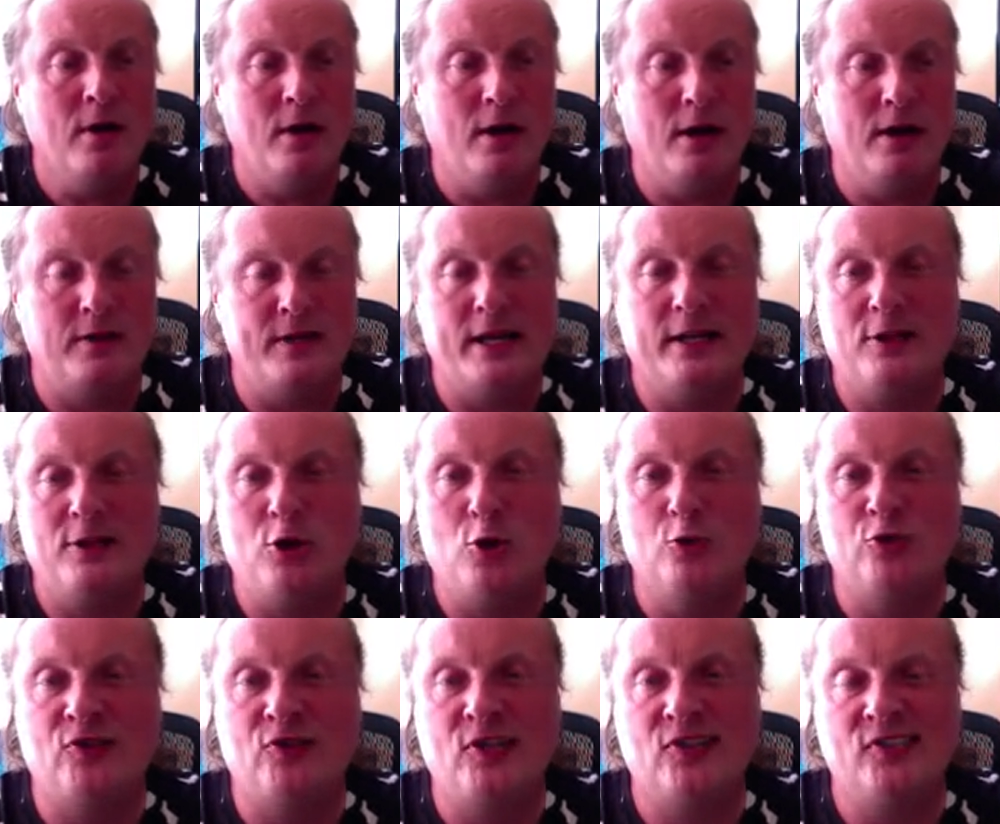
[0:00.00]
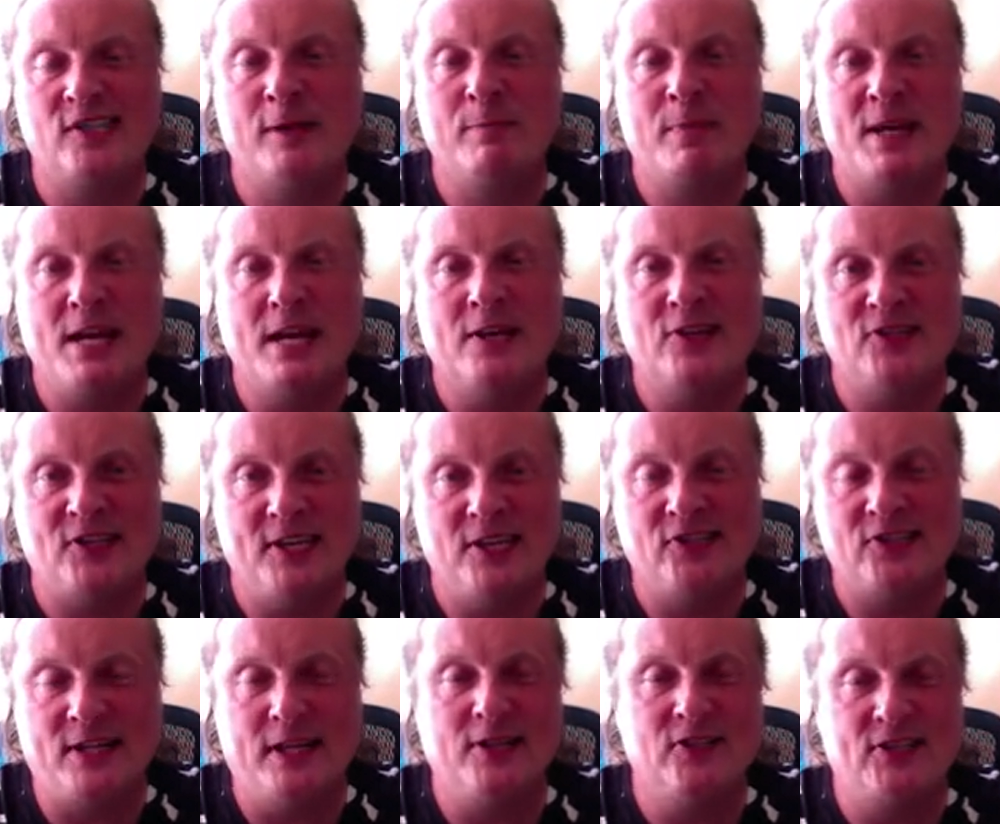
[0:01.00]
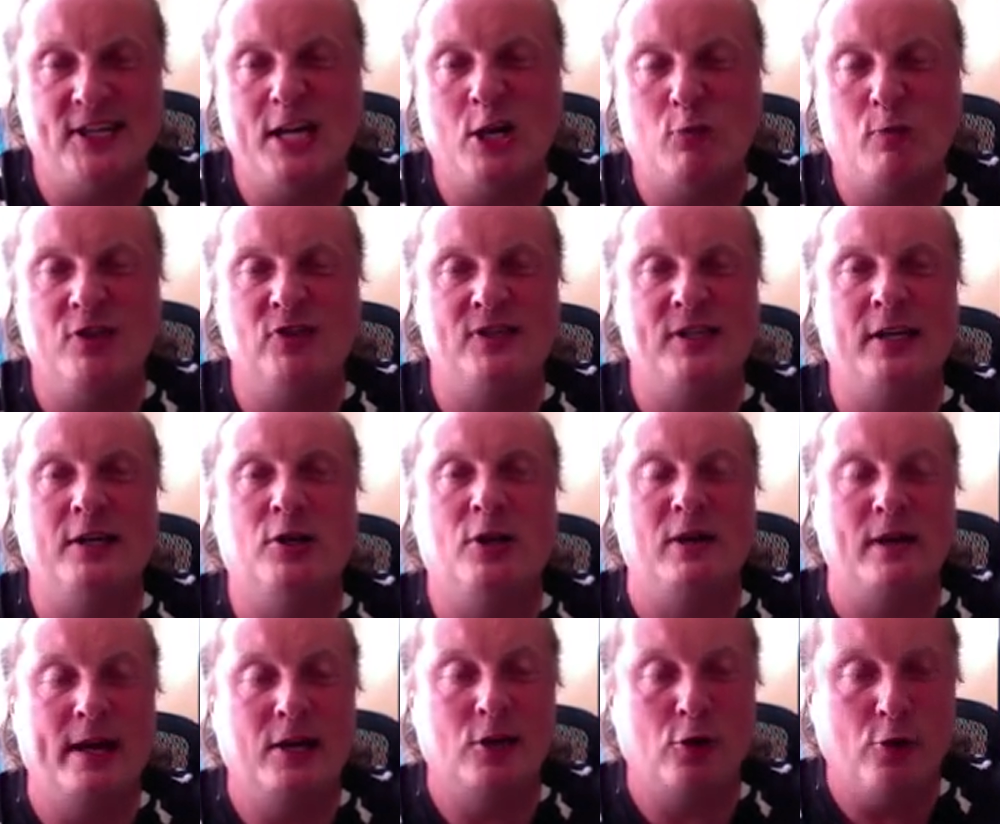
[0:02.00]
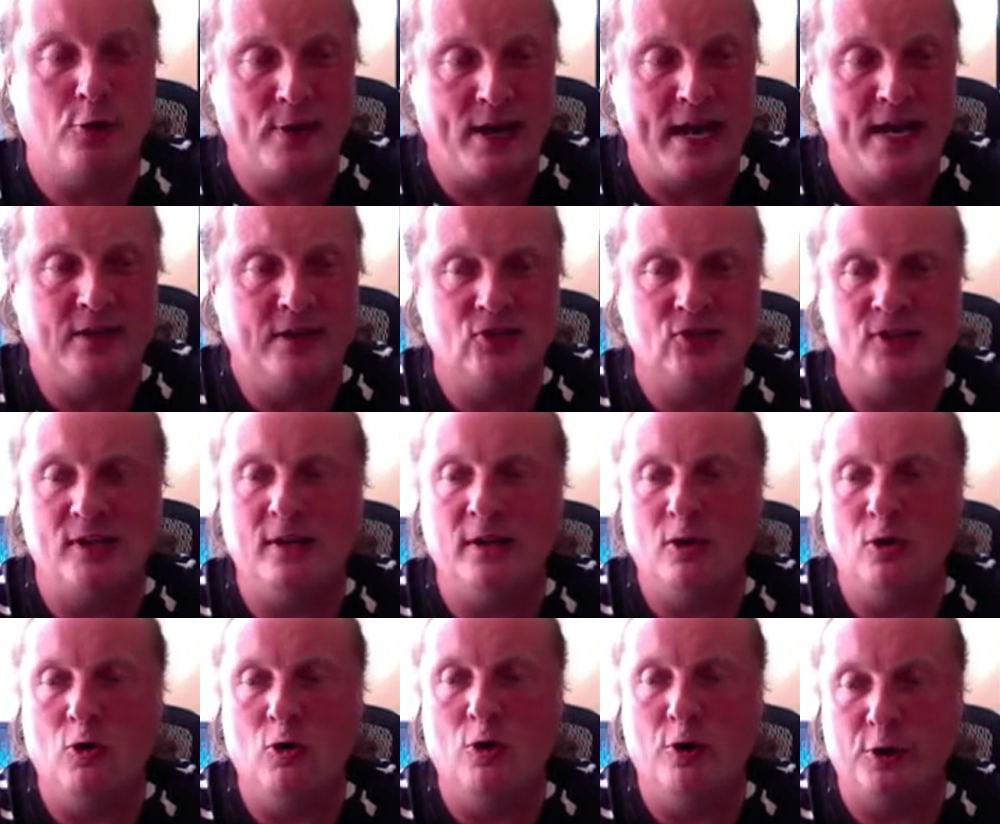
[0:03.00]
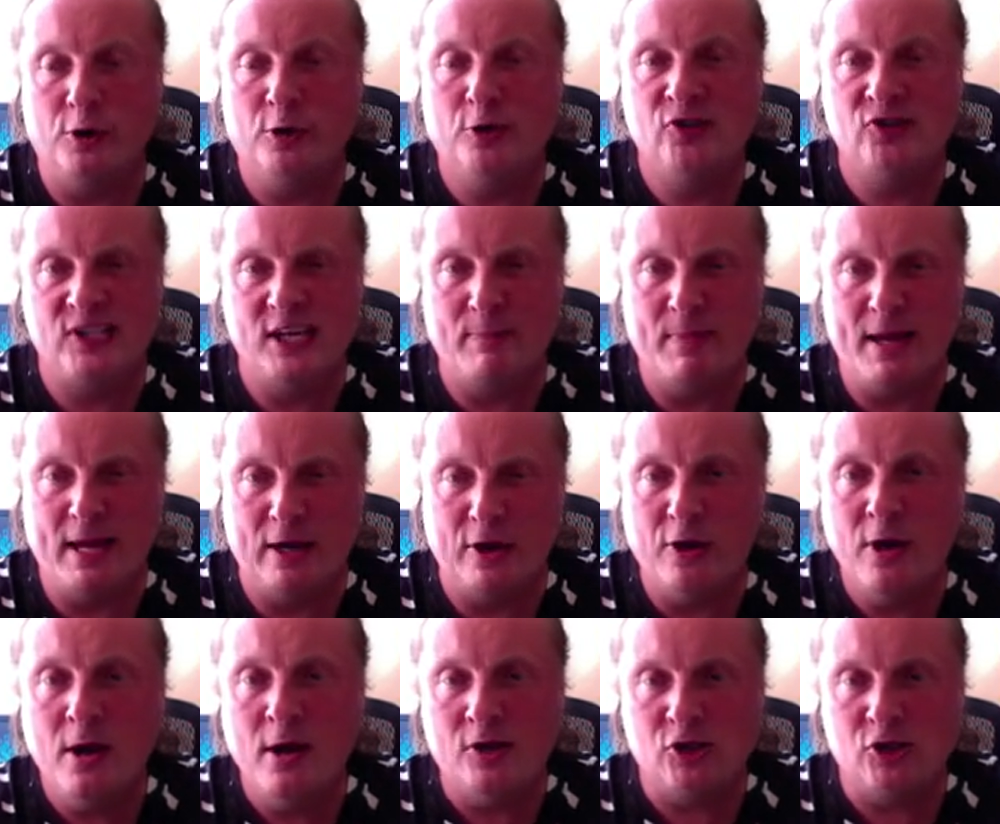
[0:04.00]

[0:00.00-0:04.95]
that uses some existing sequence like a range or similar.